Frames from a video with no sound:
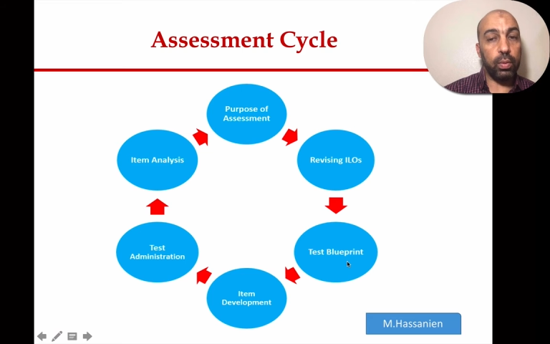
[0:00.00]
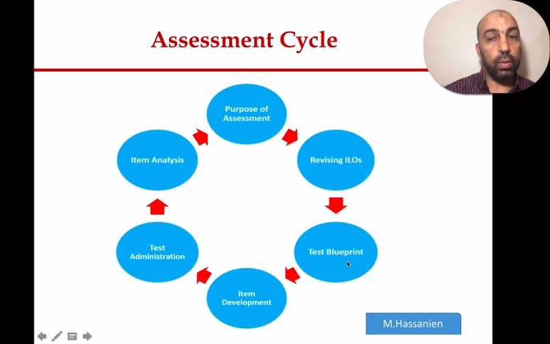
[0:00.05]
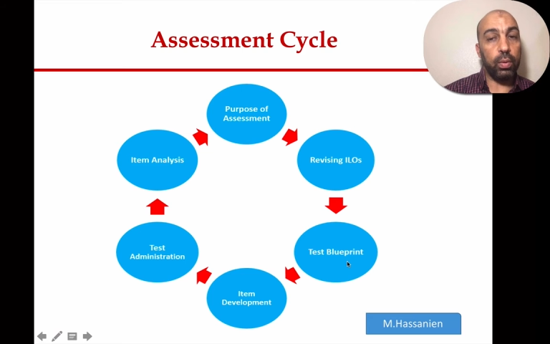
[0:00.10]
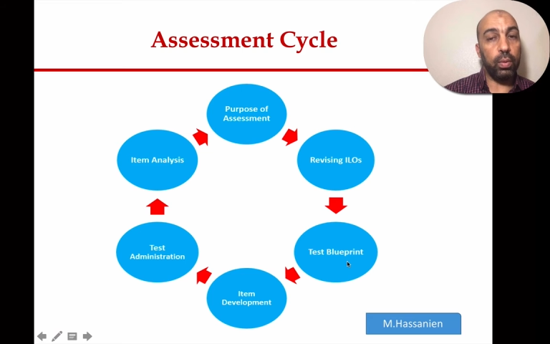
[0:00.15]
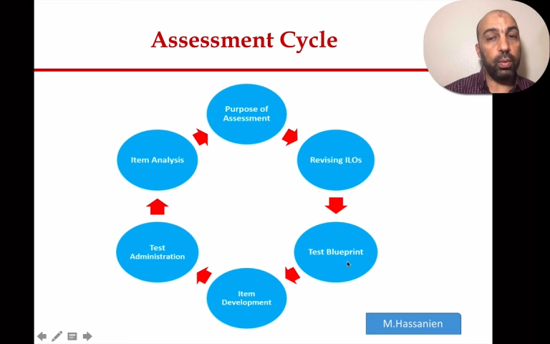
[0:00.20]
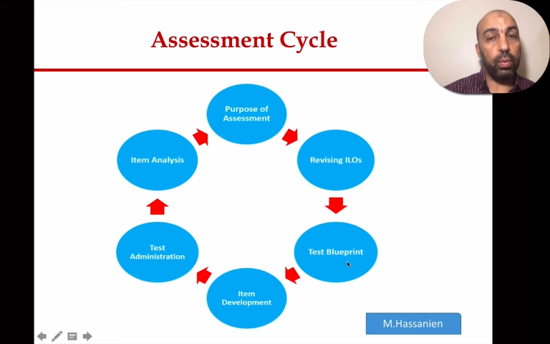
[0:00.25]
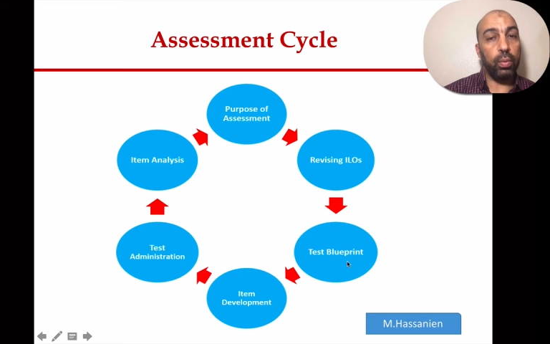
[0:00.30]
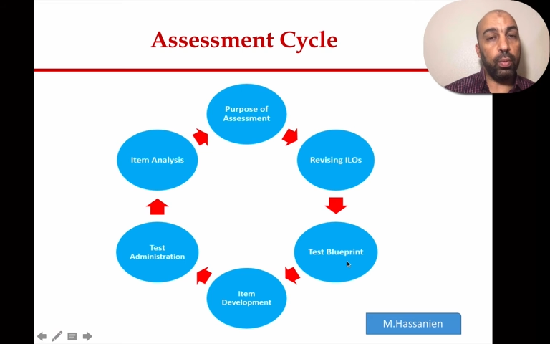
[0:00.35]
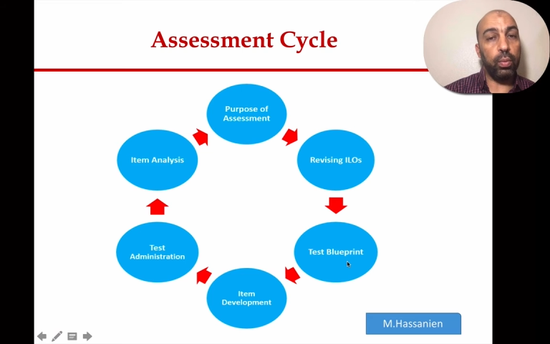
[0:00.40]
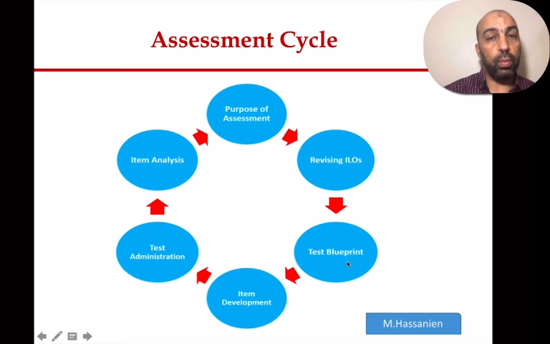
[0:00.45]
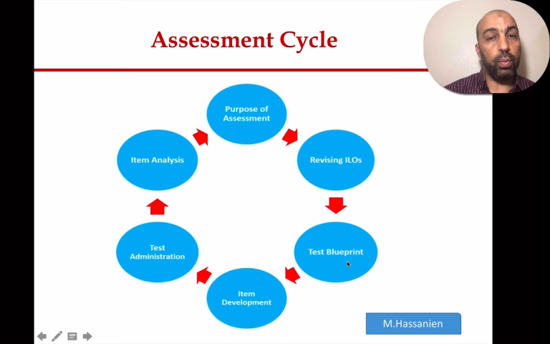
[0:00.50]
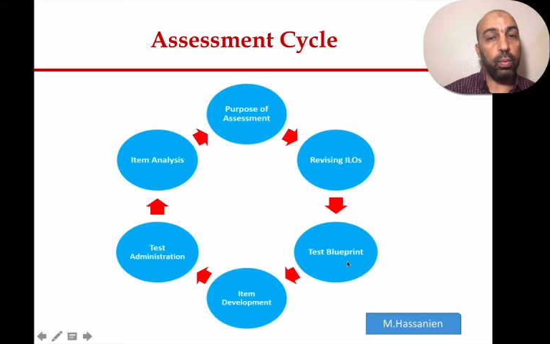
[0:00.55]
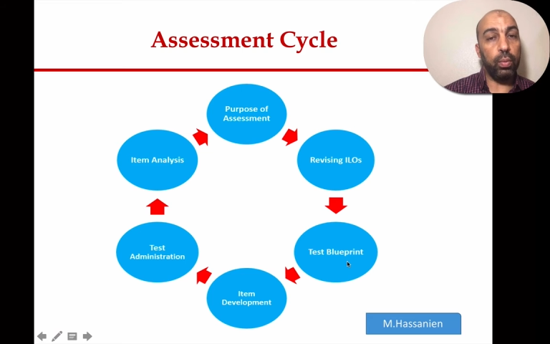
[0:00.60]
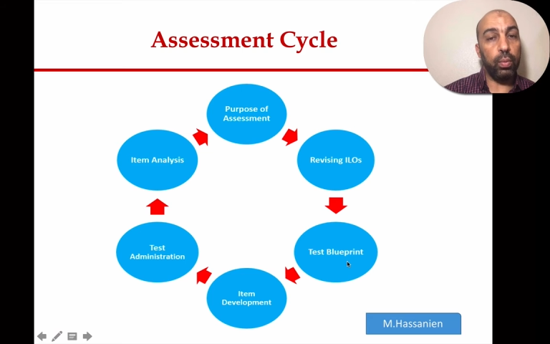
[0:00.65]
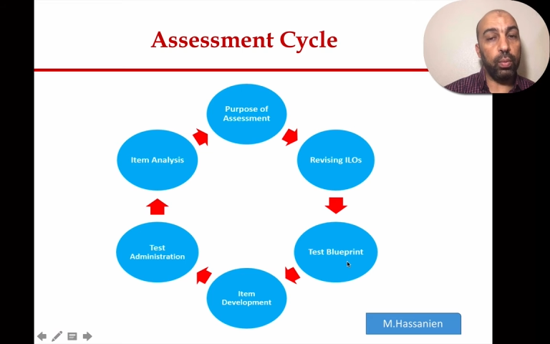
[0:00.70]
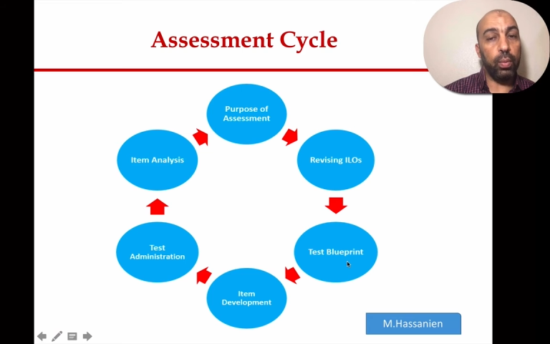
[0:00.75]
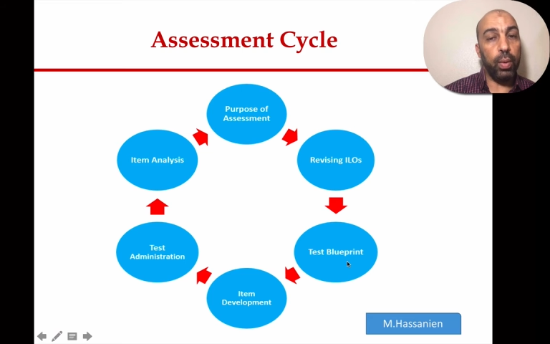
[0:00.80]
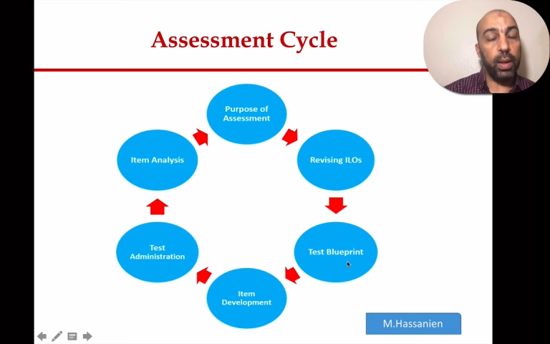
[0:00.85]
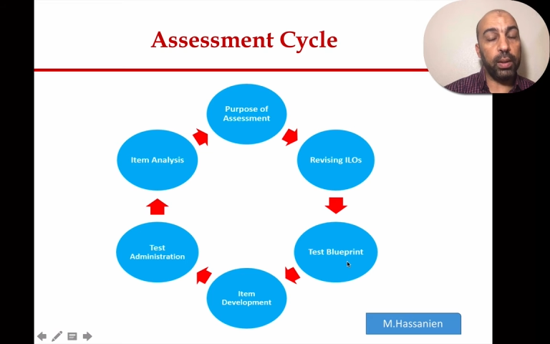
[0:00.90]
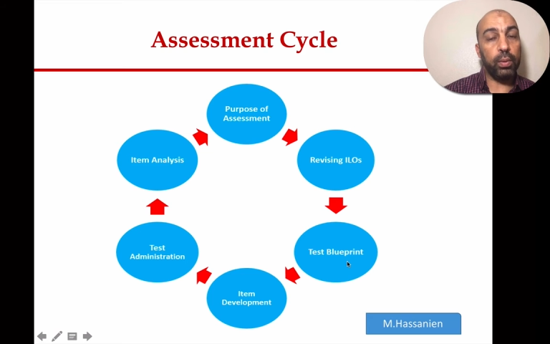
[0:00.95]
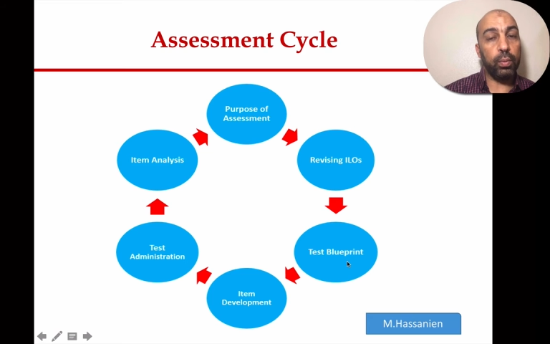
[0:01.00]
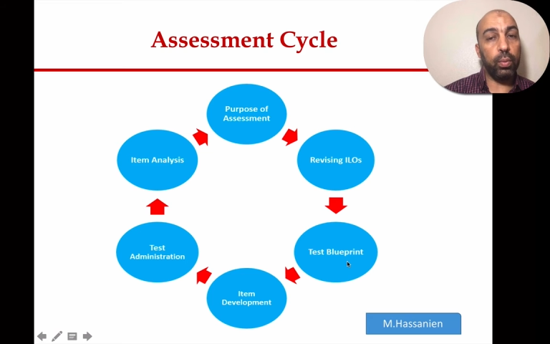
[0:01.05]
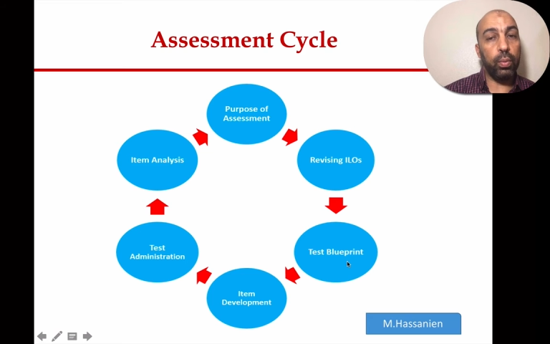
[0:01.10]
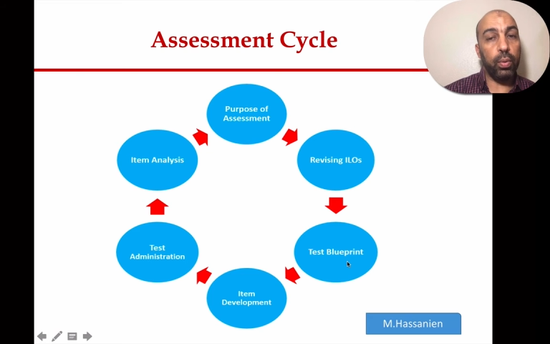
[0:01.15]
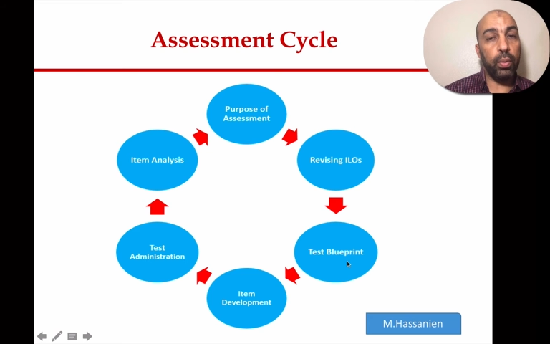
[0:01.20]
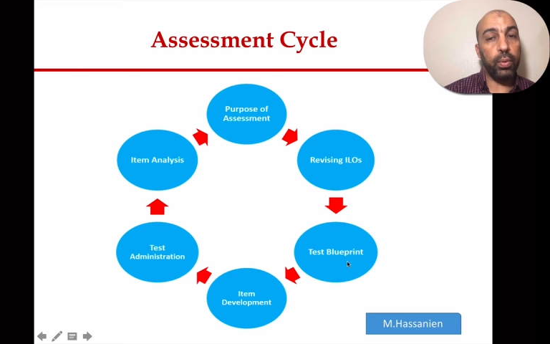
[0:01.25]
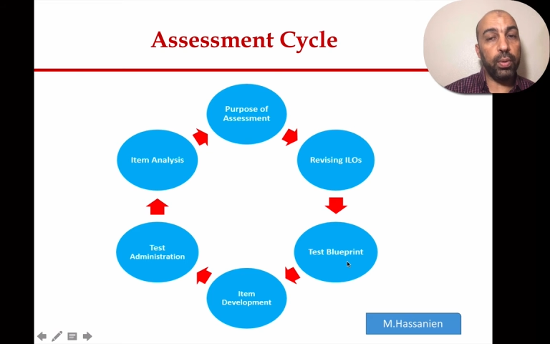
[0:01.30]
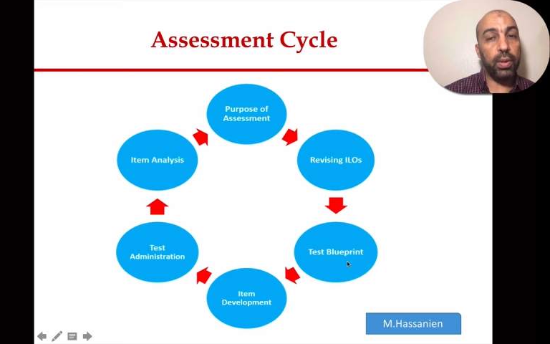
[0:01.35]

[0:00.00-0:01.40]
what was